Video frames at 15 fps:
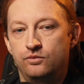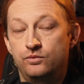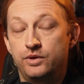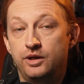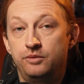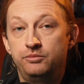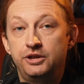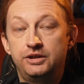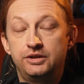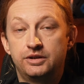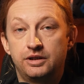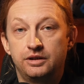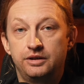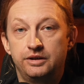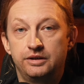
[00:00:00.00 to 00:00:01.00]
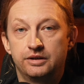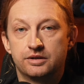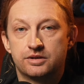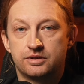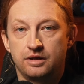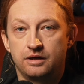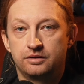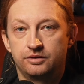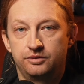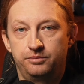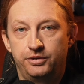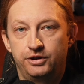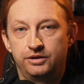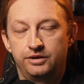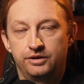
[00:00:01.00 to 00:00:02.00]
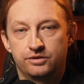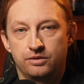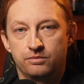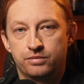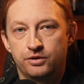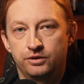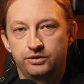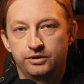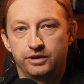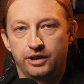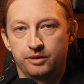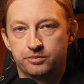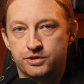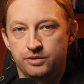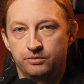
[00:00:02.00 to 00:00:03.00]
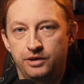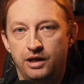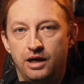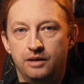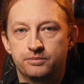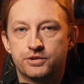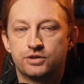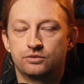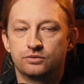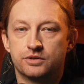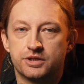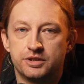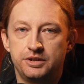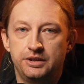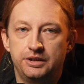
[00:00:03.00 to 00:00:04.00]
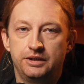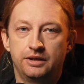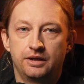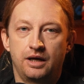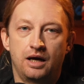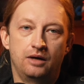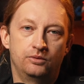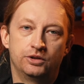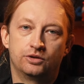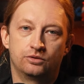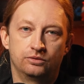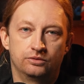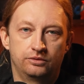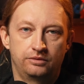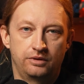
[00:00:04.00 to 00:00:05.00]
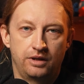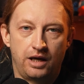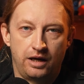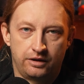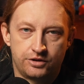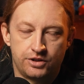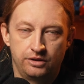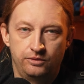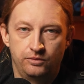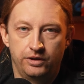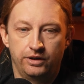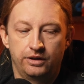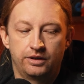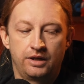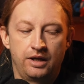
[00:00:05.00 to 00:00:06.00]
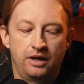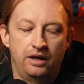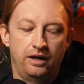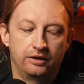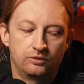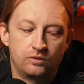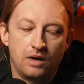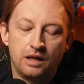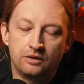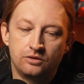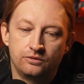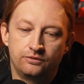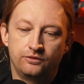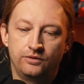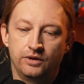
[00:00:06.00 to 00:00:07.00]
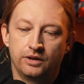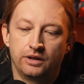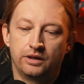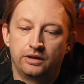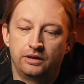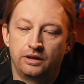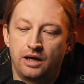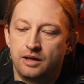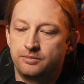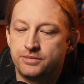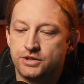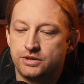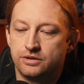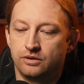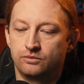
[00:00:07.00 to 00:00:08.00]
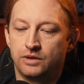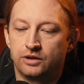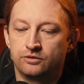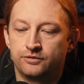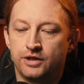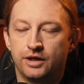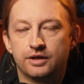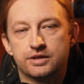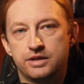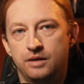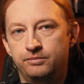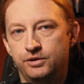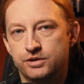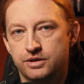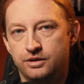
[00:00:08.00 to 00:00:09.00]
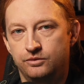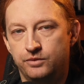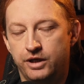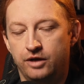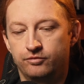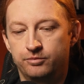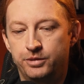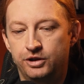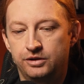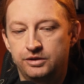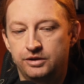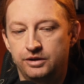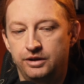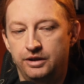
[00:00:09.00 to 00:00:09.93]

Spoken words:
we immediately started building some prototypes, some labs to see how it could actually work. And one of the labs, one of the examples that we have built